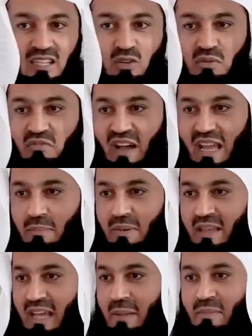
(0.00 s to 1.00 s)
There's a good
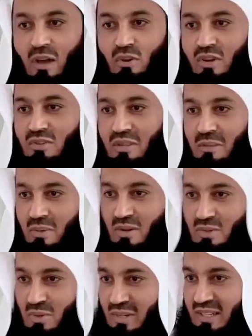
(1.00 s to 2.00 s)
vibe. I'm now going to the
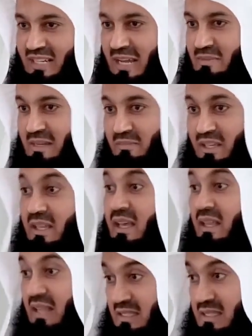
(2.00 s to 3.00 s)
mosque all the time.
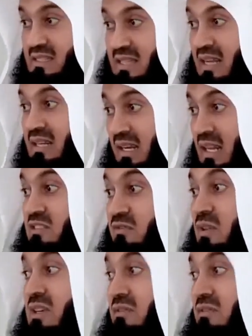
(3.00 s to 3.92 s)
That's a sign Allah's